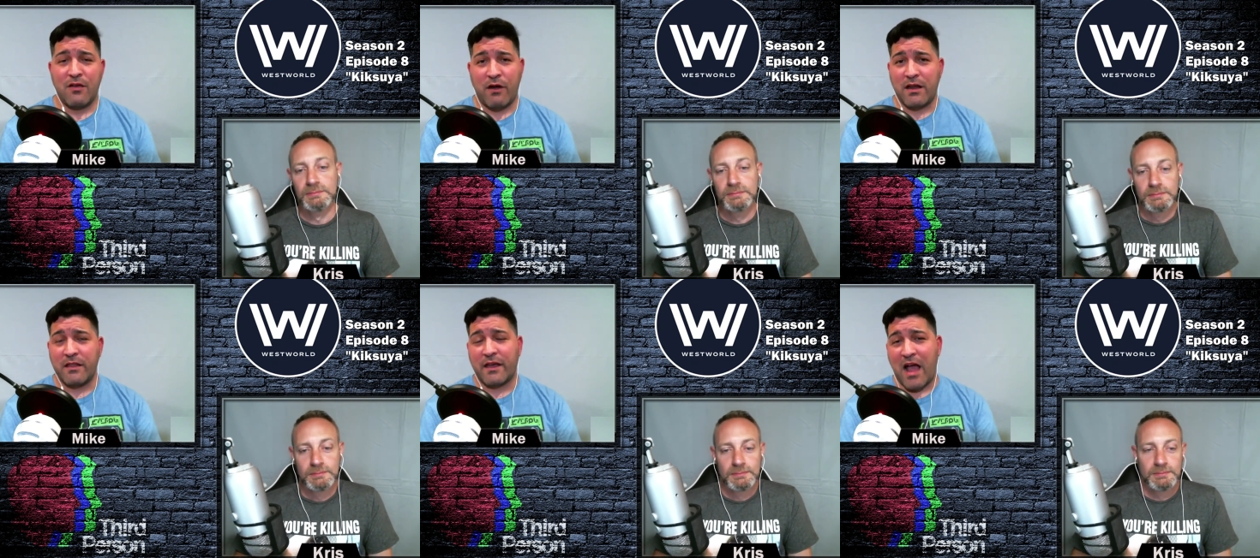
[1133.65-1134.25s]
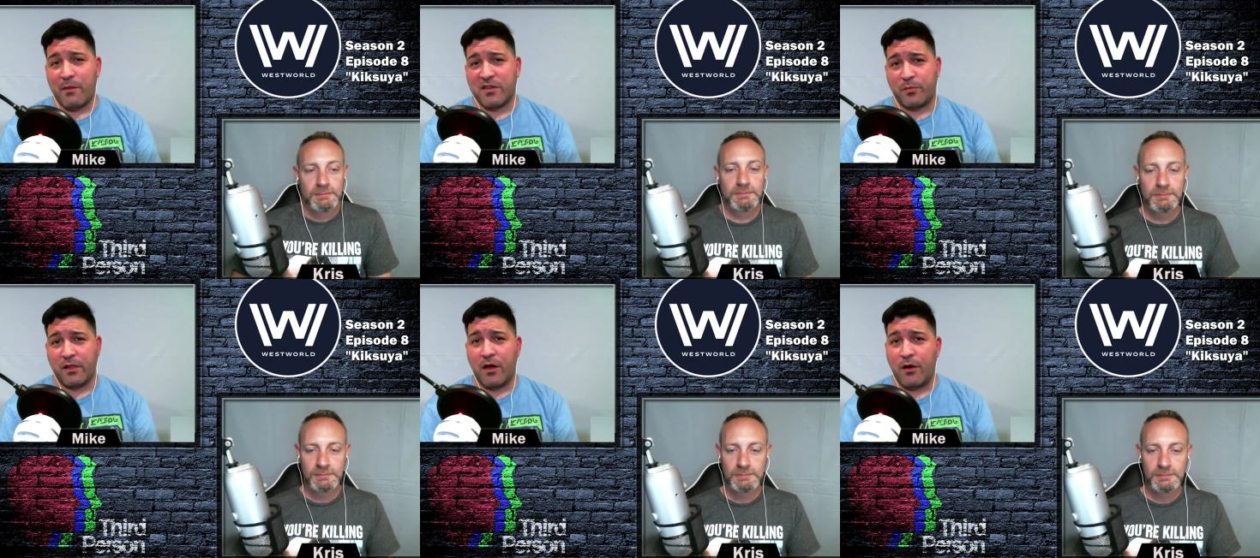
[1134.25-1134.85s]
Speaker 1: Write it in the comments
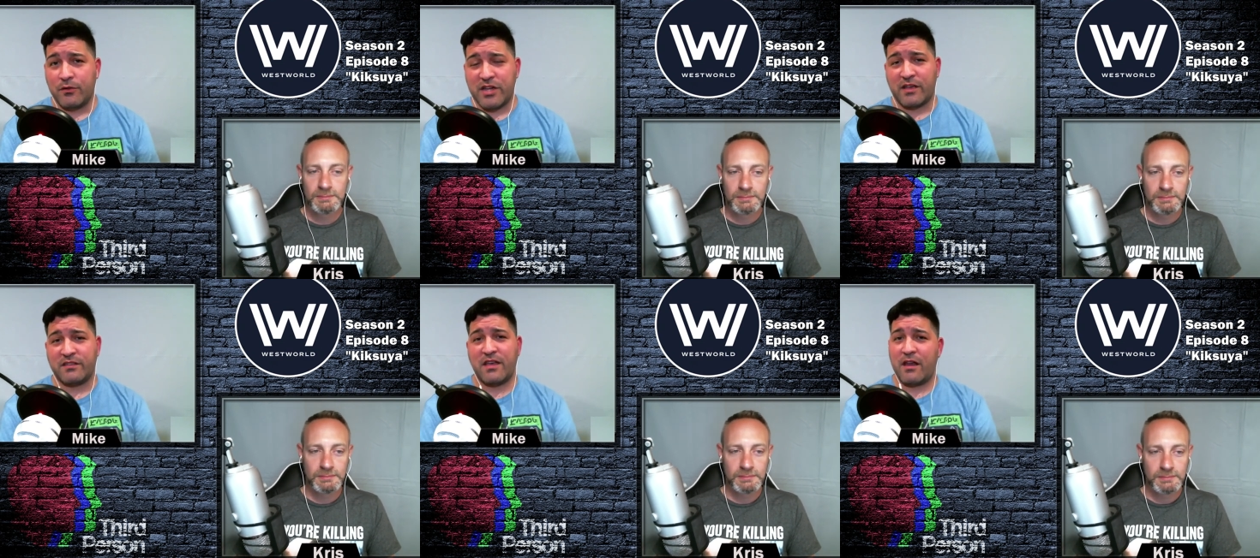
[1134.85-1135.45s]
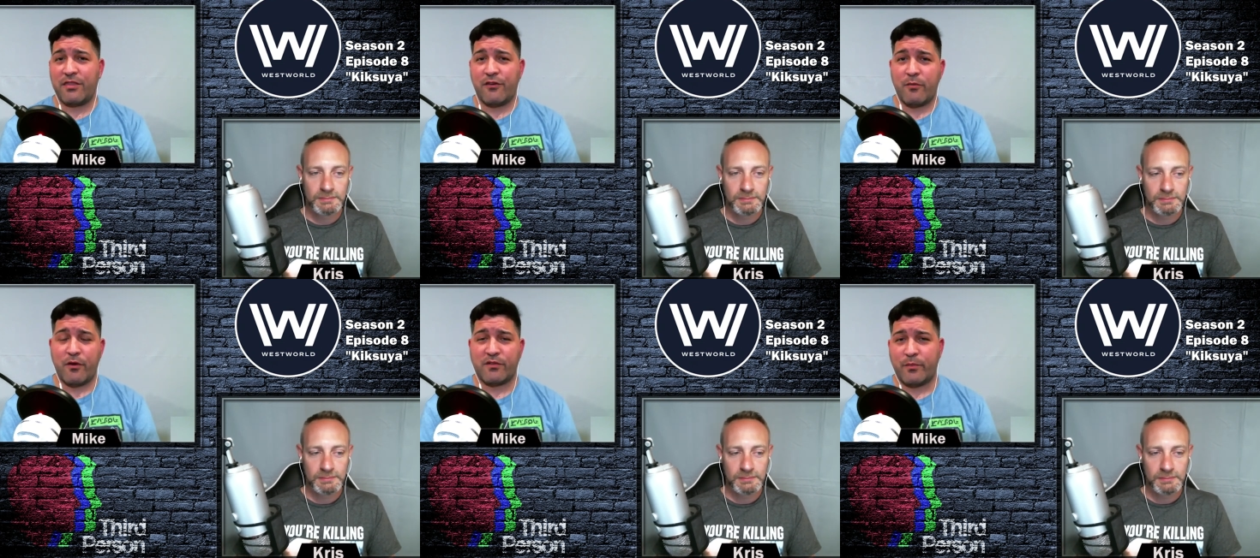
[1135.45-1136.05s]
below. Check us out at
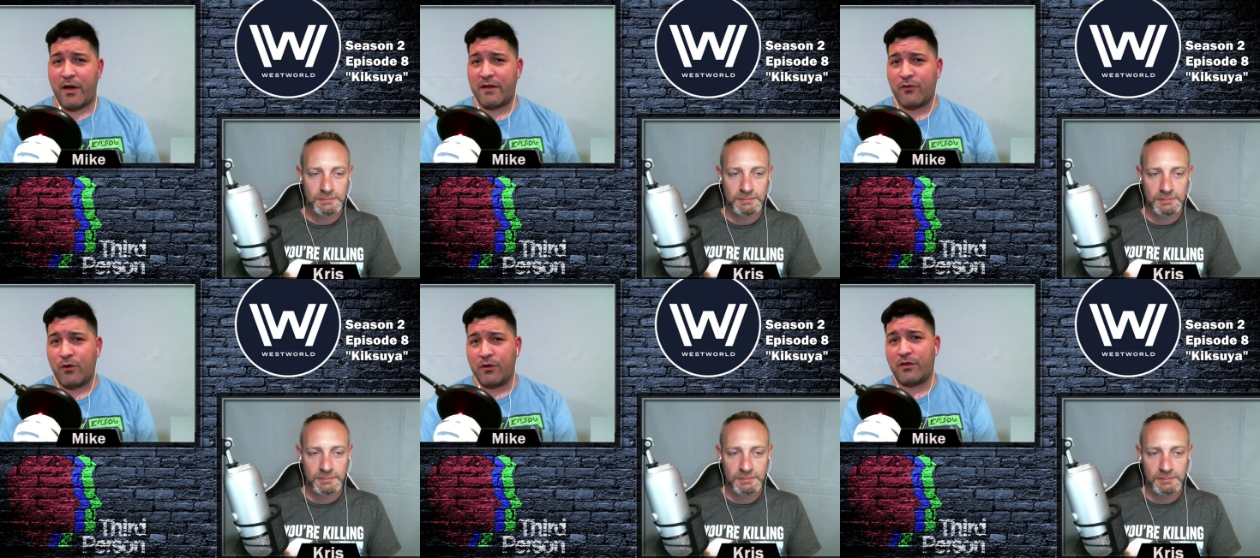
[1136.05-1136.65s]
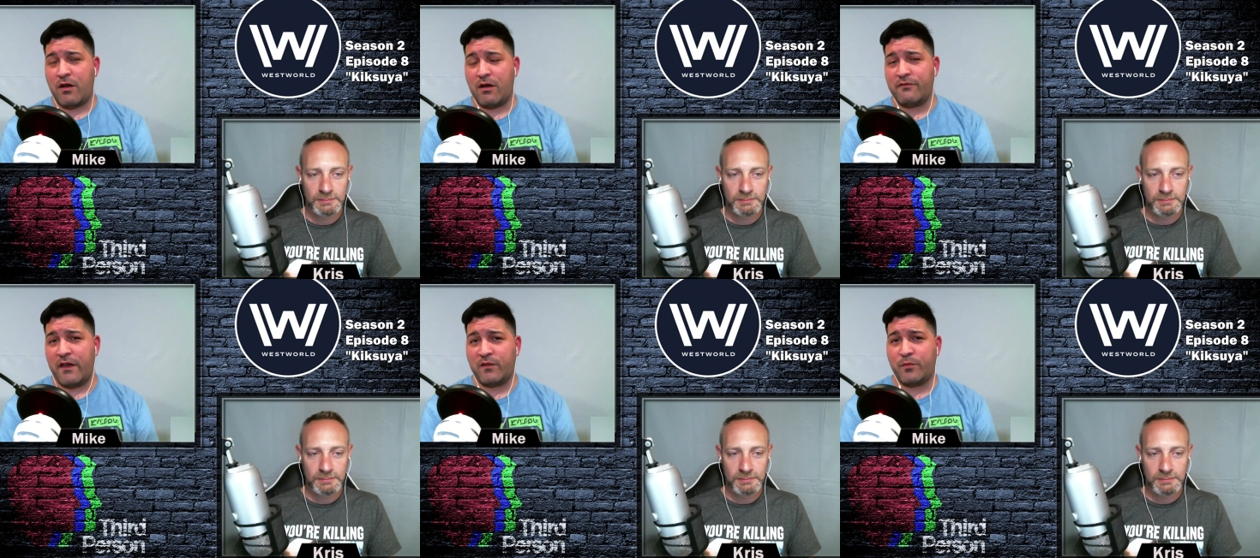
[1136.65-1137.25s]
Third Person Pod, of course,
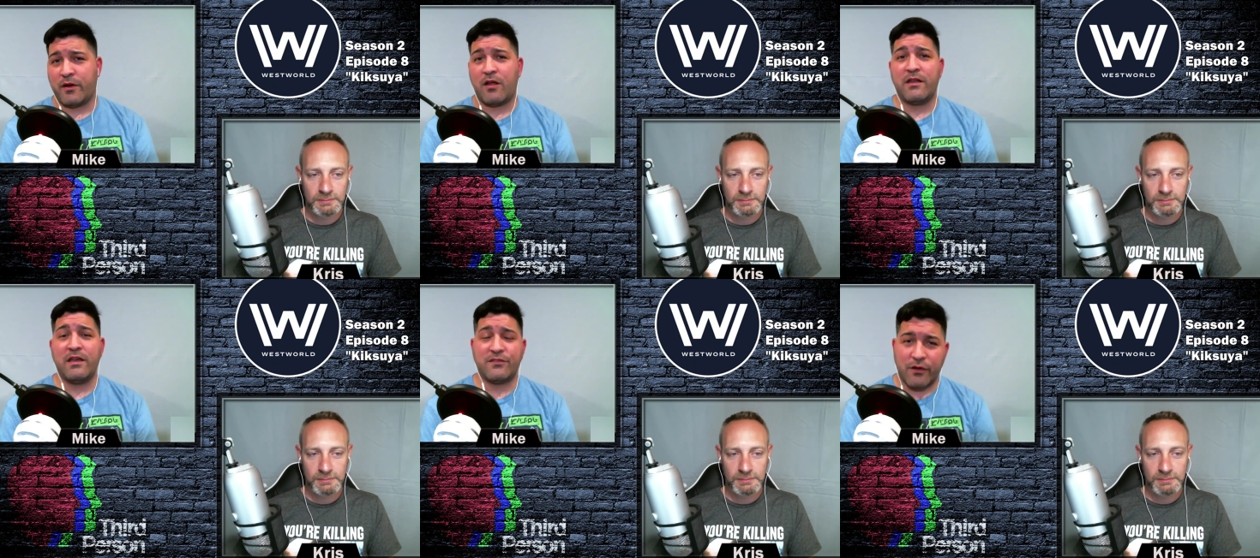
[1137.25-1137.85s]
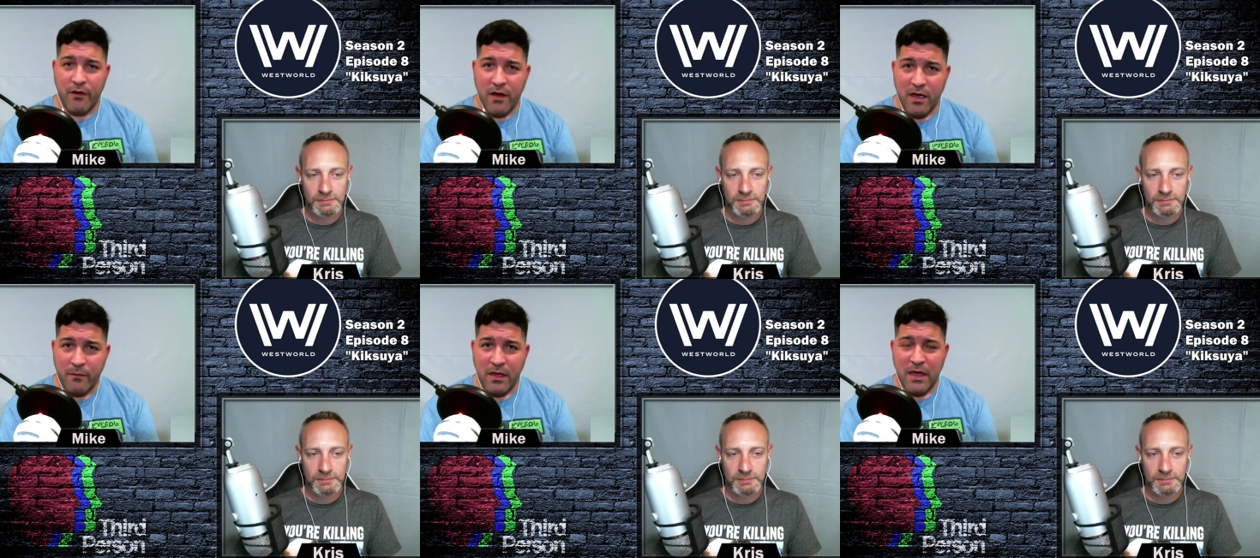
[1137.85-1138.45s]
on Facebook and on
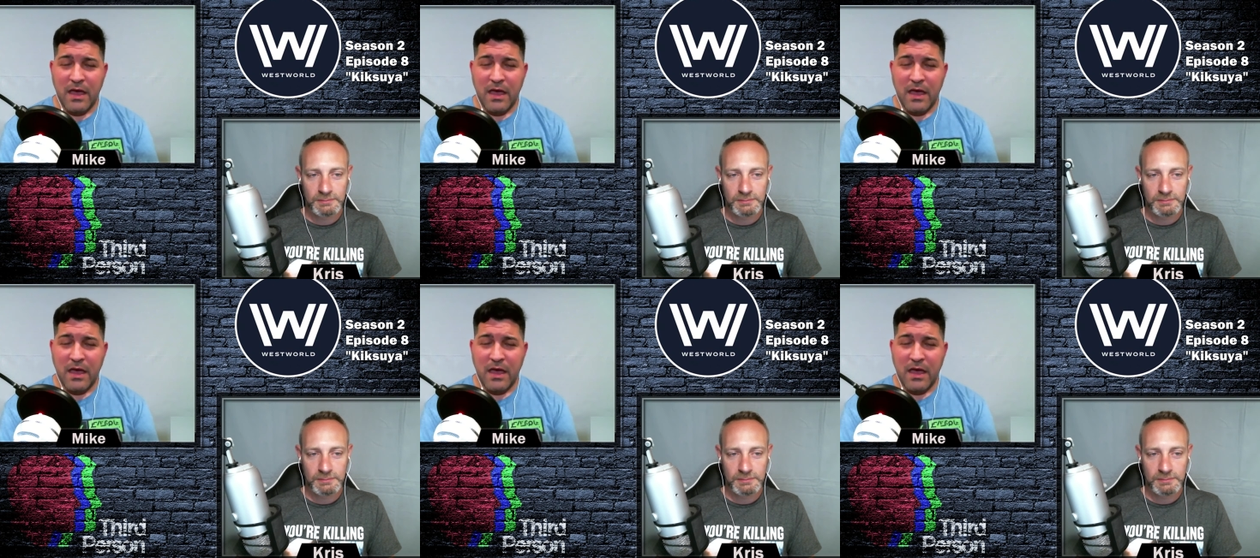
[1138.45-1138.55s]
Instagram.